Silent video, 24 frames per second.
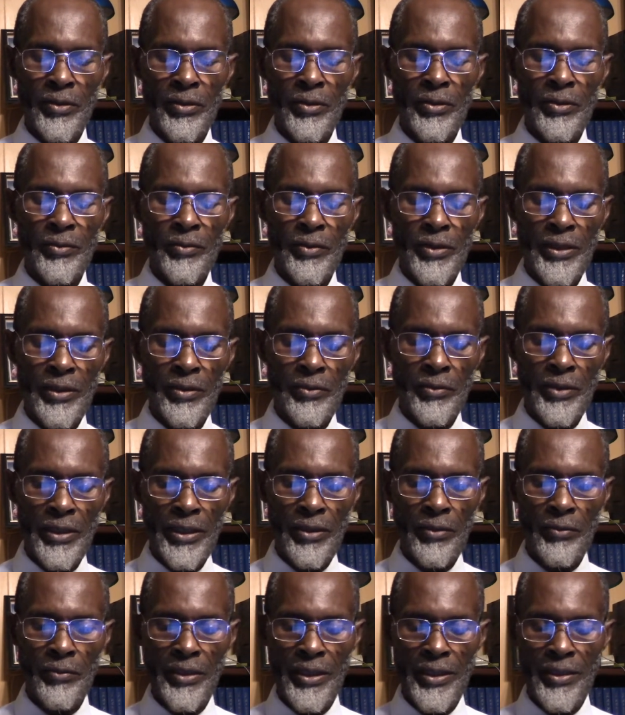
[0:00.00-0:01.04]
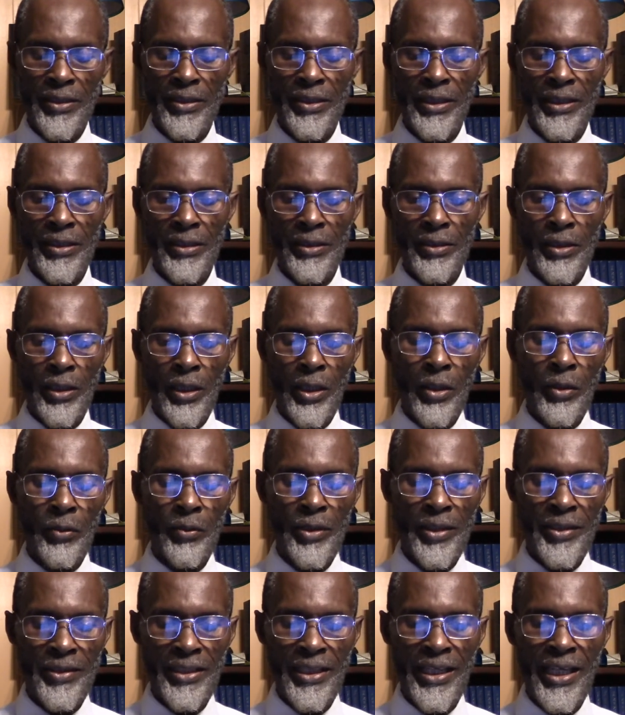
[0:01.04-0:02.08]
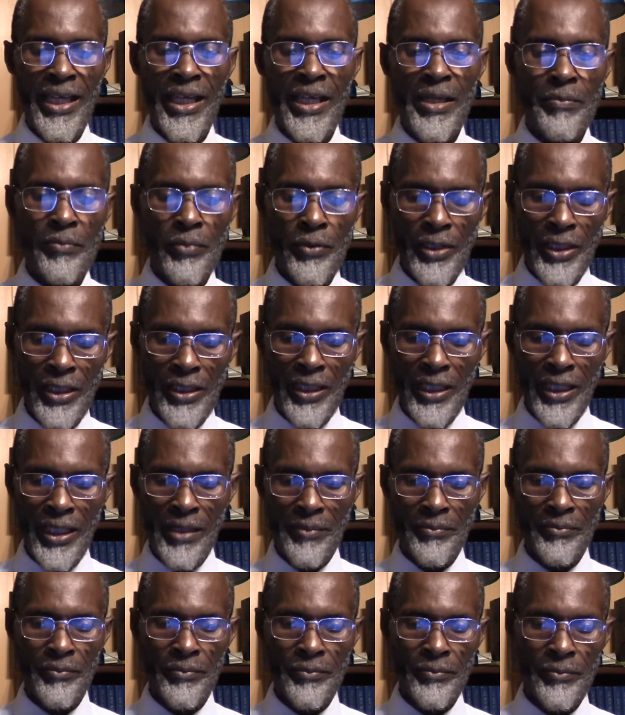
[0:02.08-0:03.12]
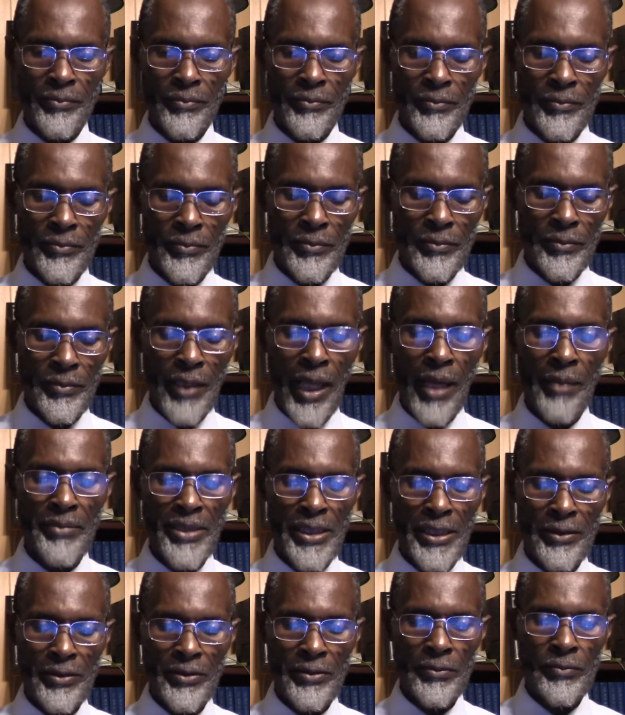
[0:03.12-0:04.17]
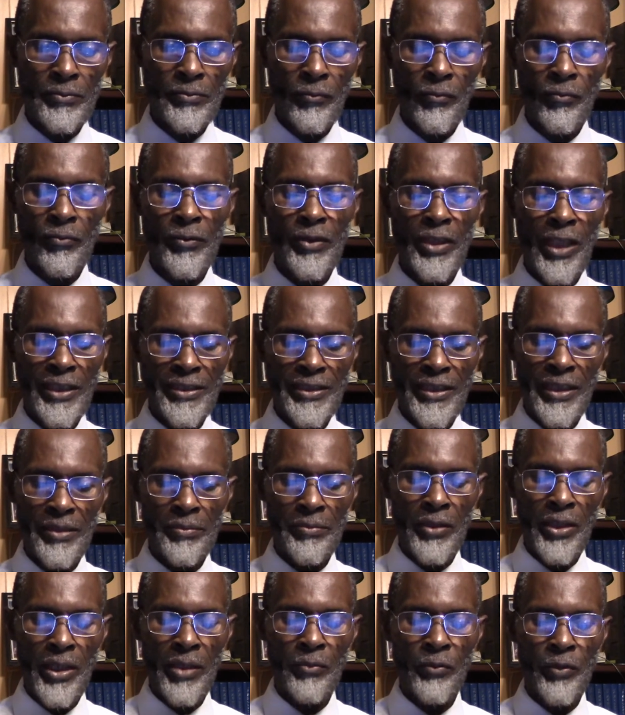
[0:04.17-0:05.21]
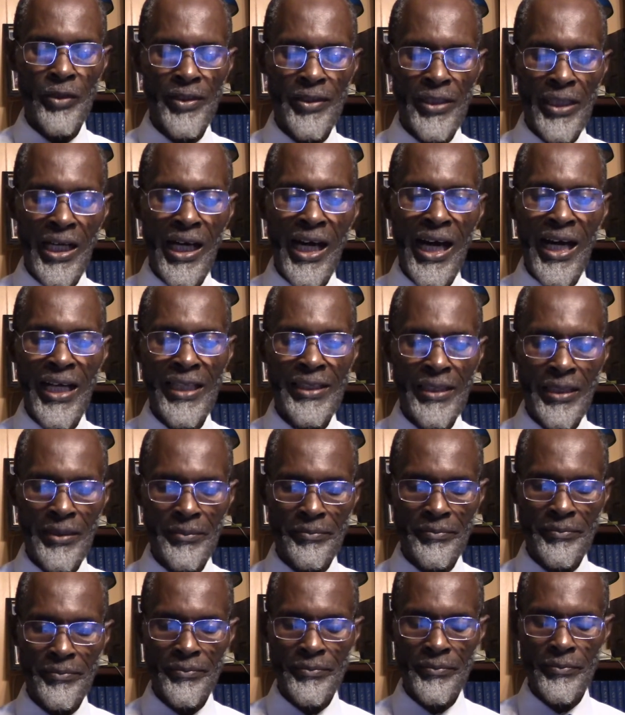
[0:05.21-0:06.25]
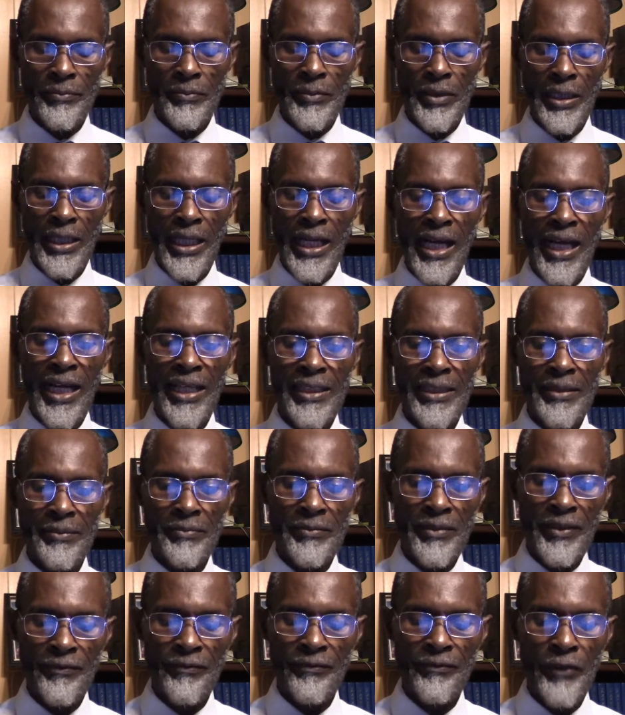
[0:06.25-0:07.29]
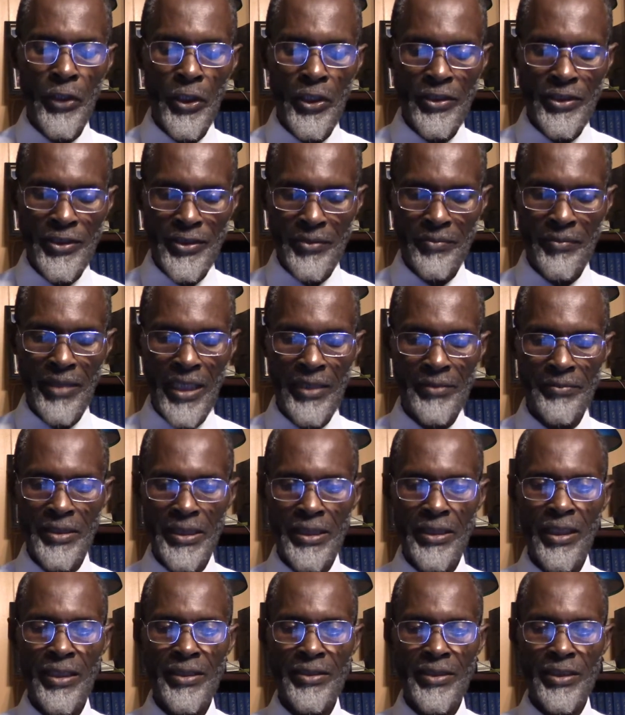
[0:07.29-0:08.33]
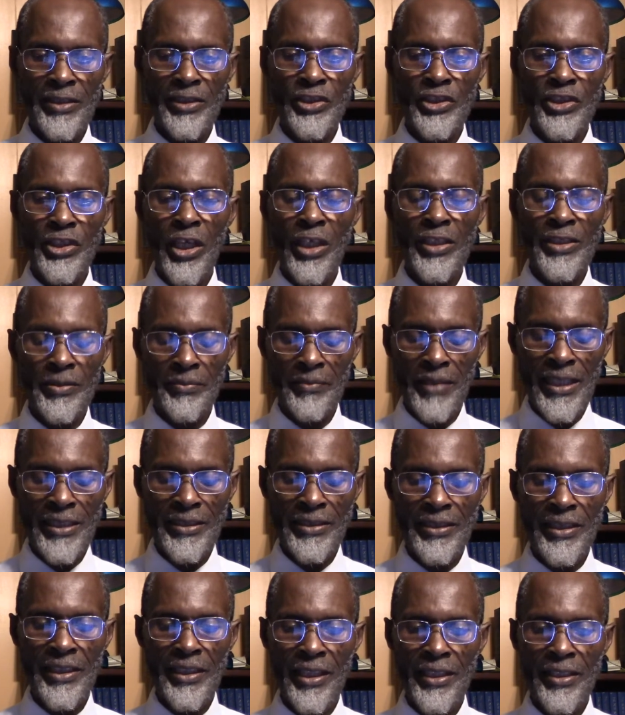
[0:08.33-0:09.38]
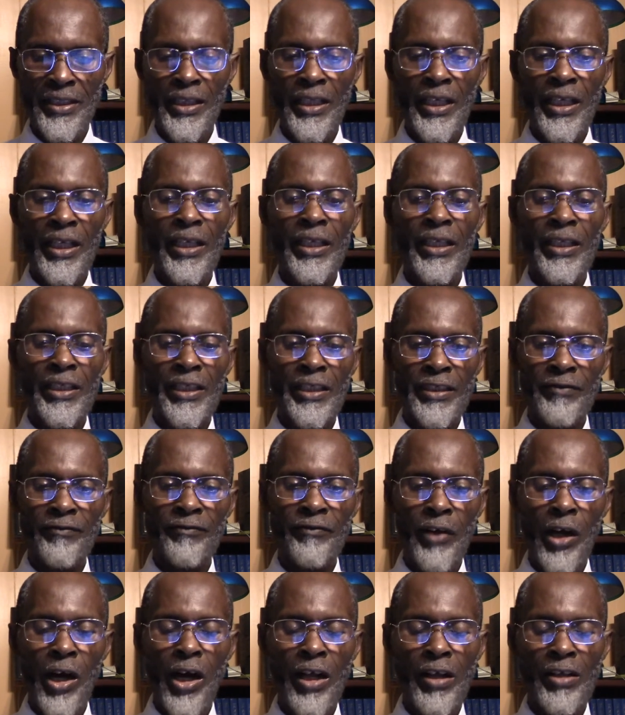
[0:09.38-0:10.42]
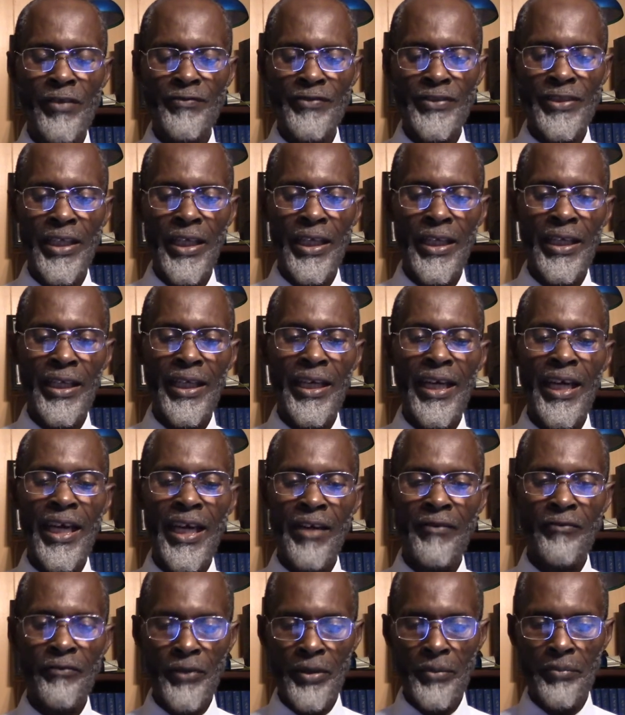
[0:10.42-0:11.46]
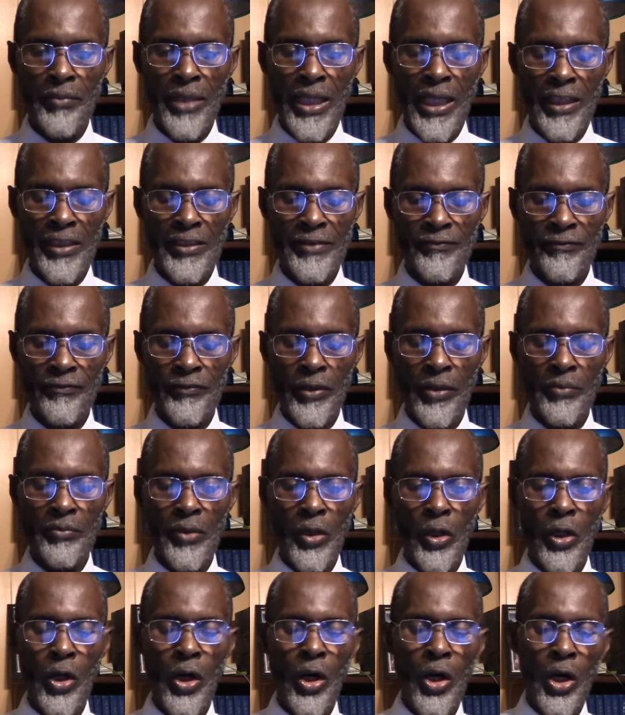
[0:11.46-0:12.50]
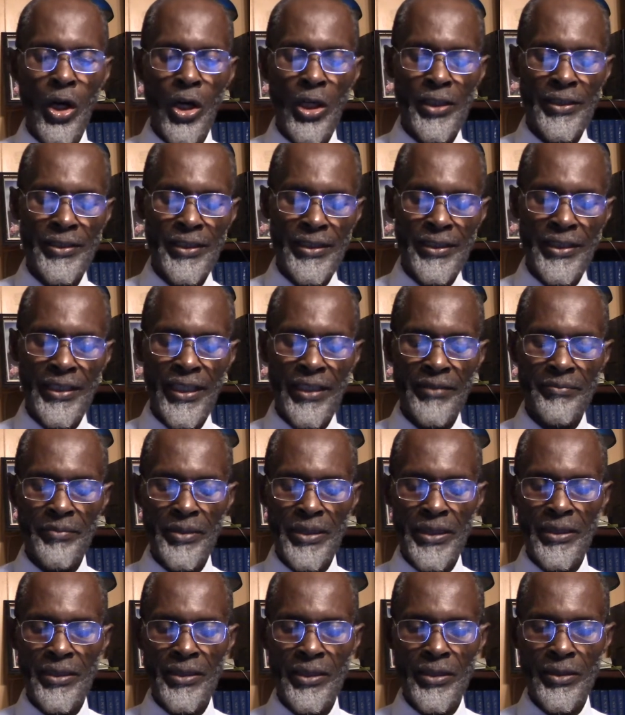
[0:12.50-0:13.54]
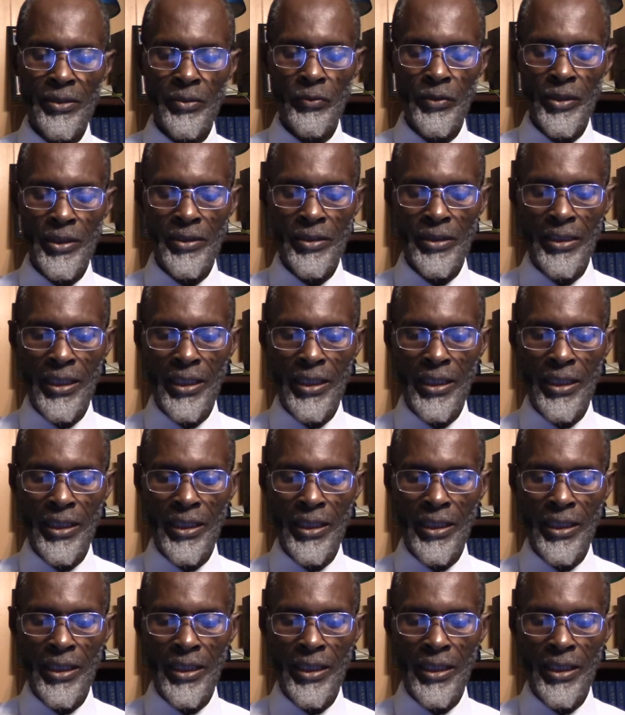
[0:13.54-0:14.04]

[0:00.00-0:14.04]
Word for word: with, with, with, the with Abraham. I mean, not Abraham, with Adam. Adam, the first man, because the judgment here involves every man from all the dead, beginning with